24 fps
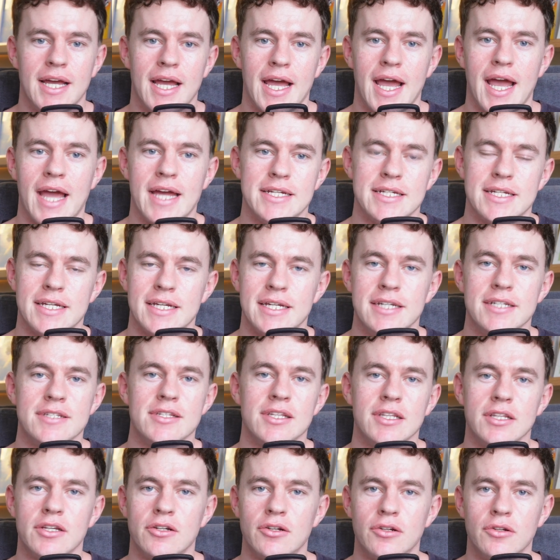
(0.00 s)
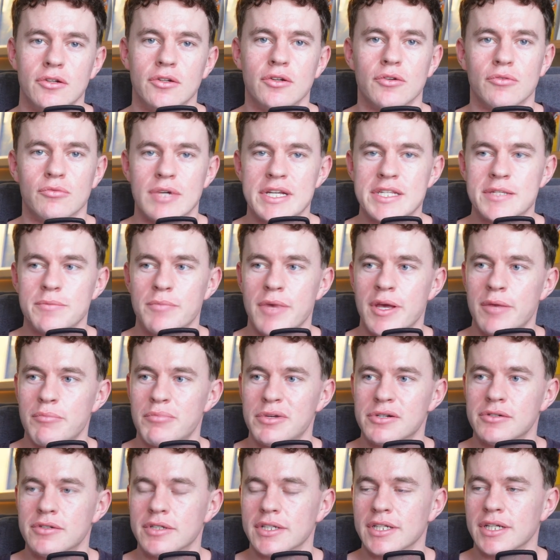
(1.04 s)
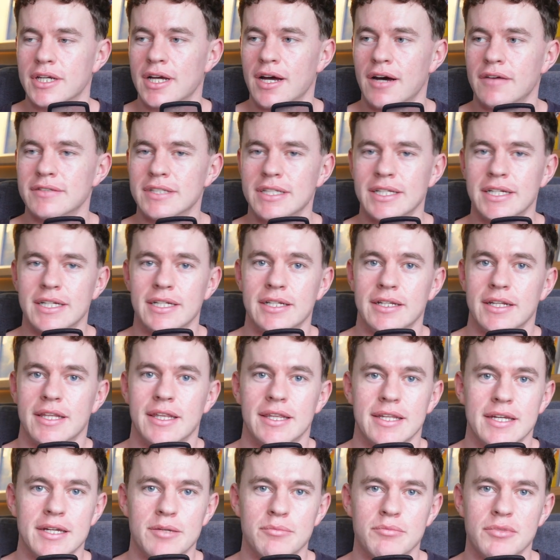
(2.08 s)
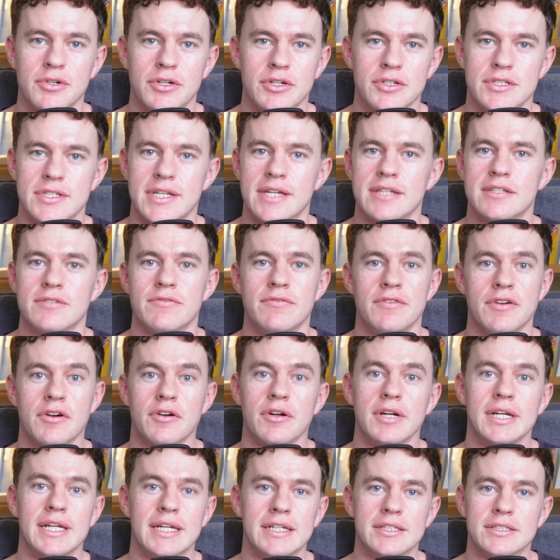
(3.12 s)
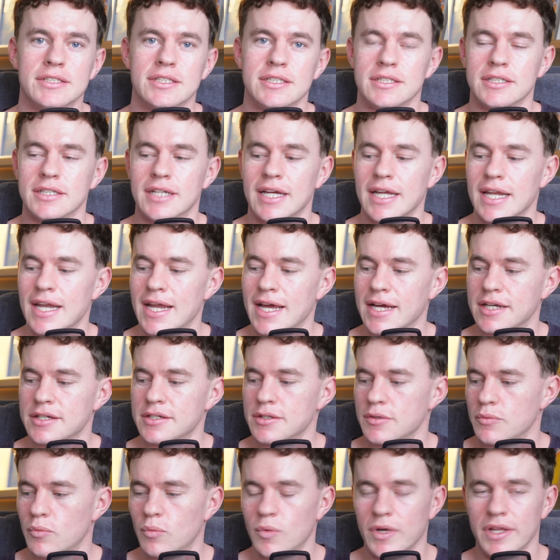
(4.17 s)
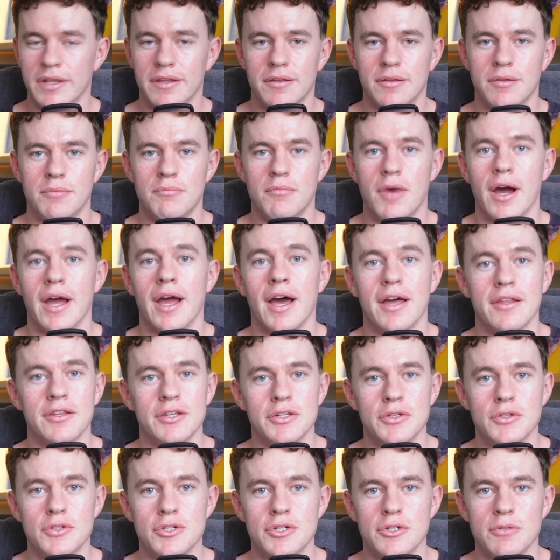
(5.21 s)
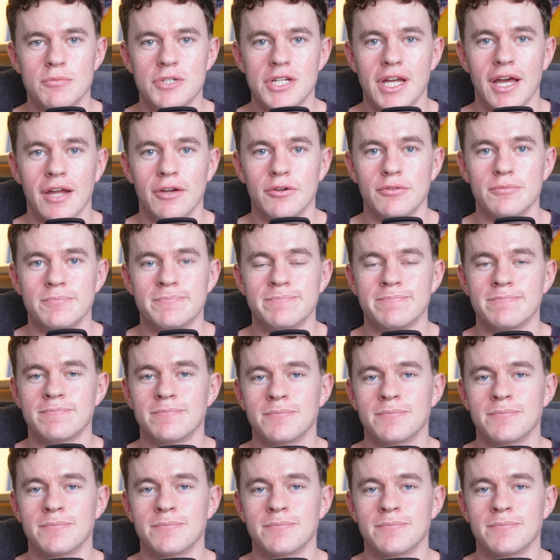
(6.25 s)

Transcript: And it is a little resume builder, cover letter thing because that's very interconnected with my other YouTube channel.